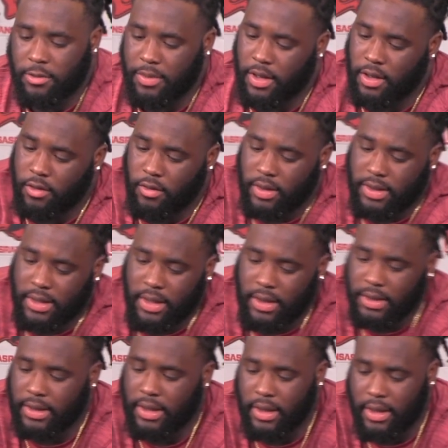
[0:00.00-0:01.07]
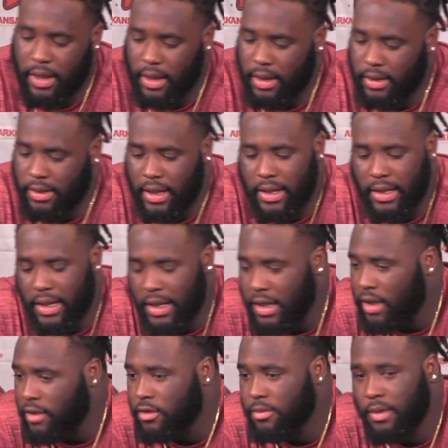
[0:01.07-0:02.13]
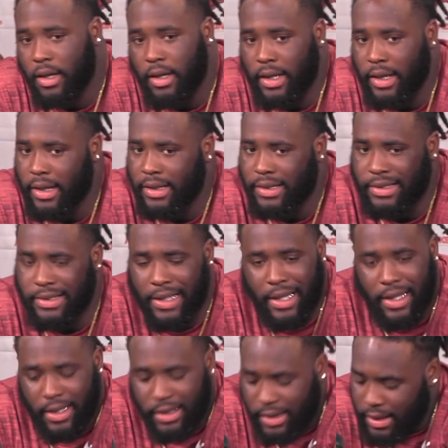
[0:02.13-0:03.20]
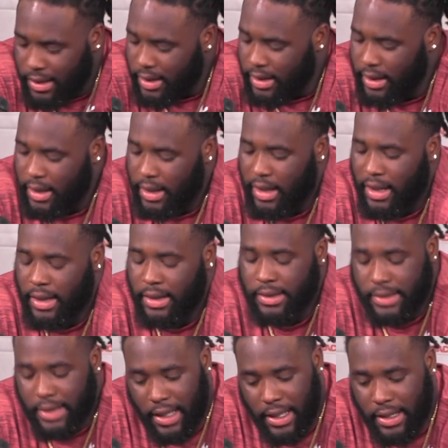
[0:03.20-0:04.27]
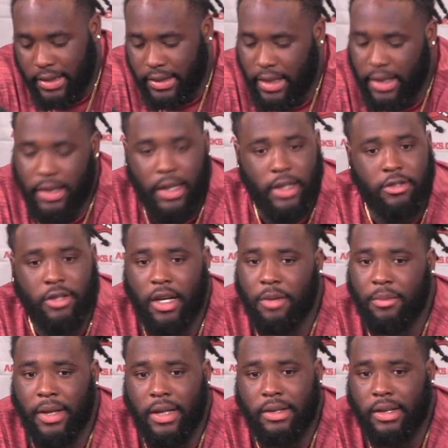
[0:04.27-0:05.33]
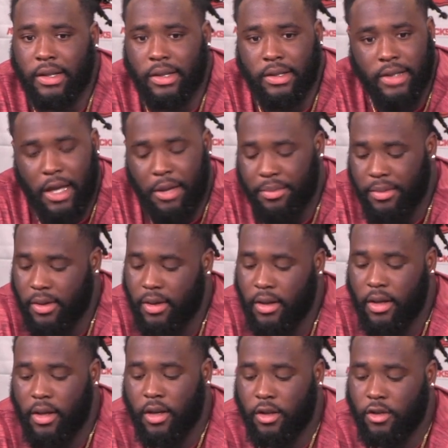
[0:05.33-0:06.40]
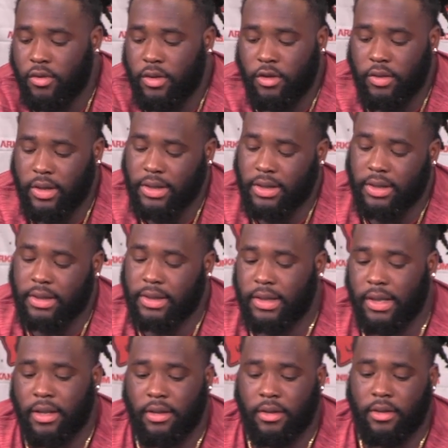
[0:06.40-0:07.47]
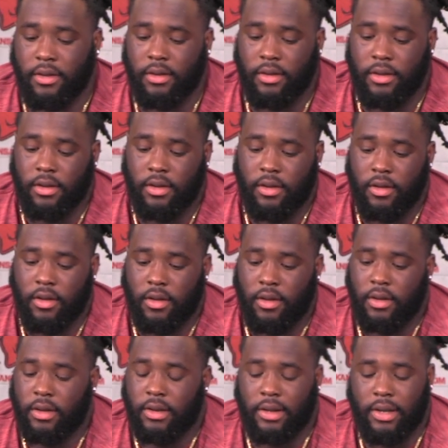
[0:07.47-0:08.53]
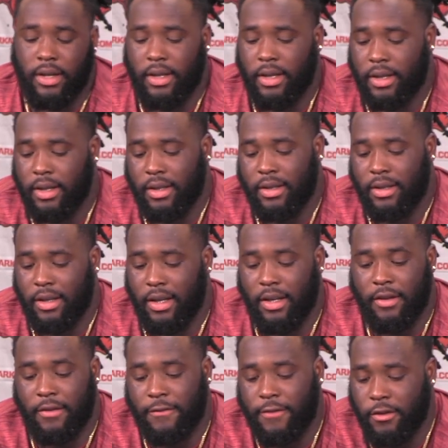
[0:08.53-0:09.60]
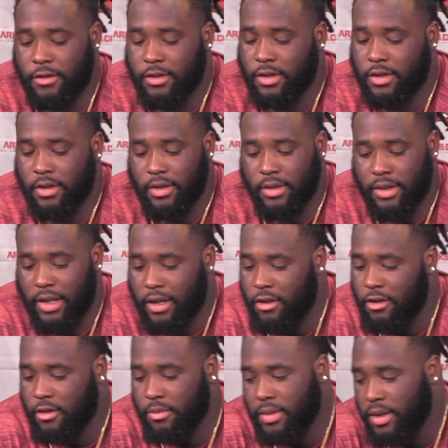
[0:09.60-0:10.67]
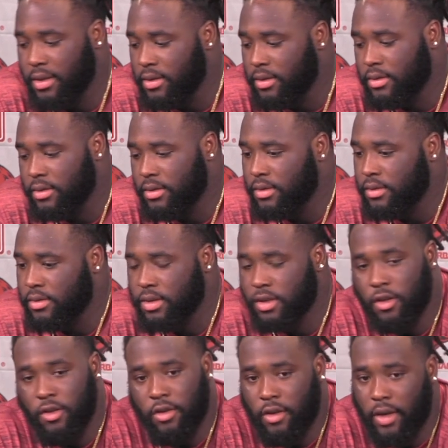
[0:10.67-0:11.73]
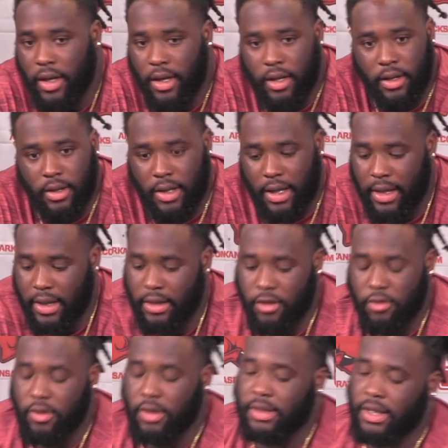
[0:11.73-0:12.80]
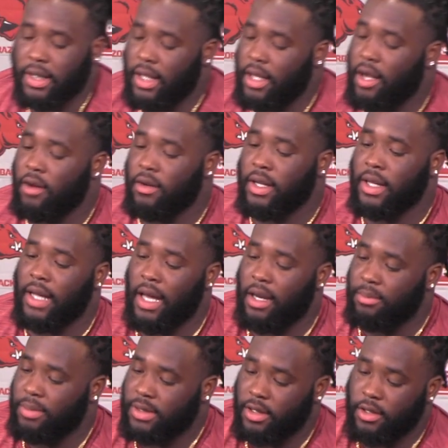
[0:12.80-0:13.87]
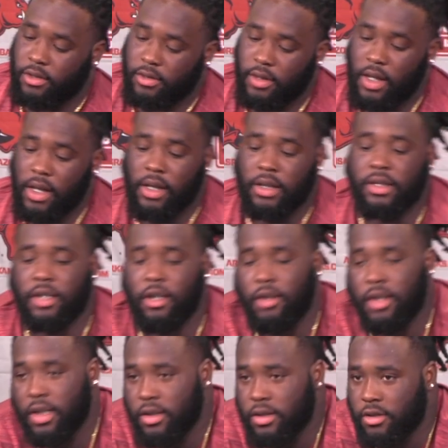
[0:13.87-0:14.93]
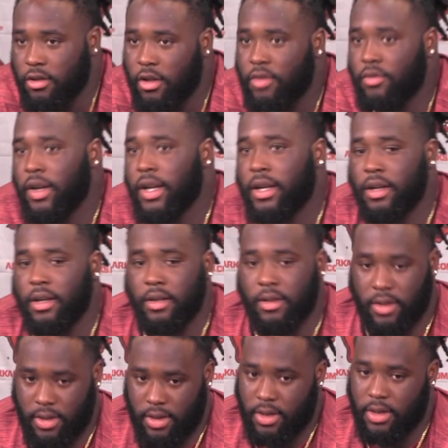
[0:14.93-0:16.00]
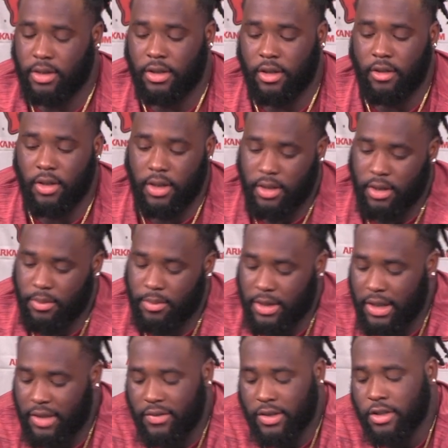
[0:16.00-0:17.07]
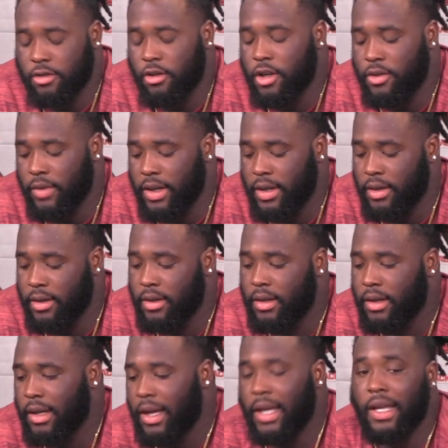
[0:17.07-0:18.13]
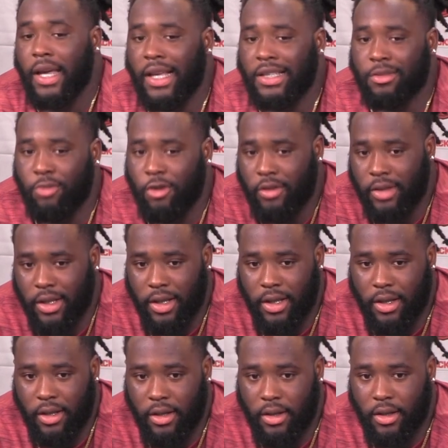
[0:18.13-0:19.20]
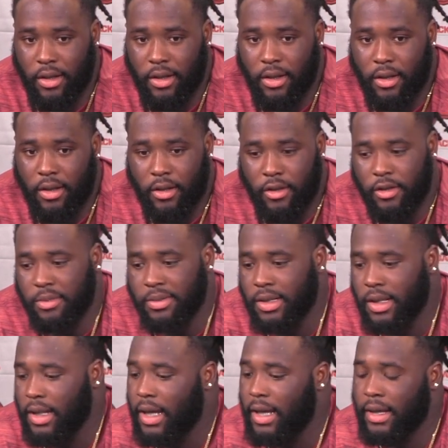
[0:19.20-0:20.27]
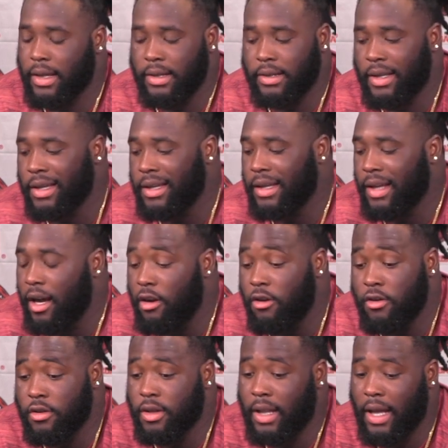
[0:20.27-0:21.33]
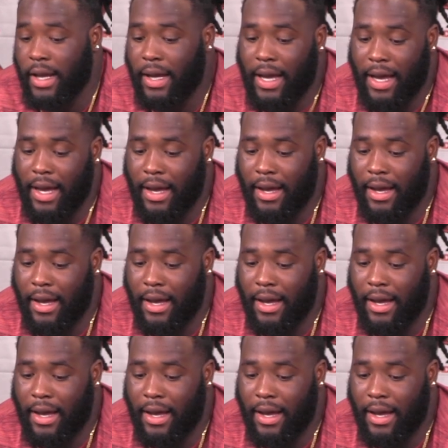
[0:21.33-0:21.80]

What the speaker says: but you can still tell they getting out the ball, they ecstatic, they excited, they trying to make things happen. You can just tell that in the future they're to be so great. Like, you could tell they already got a potential. Soli is starting right now. Soli, number 11, is starting right now, and he has a broken hand. You know what I'm saying? Like,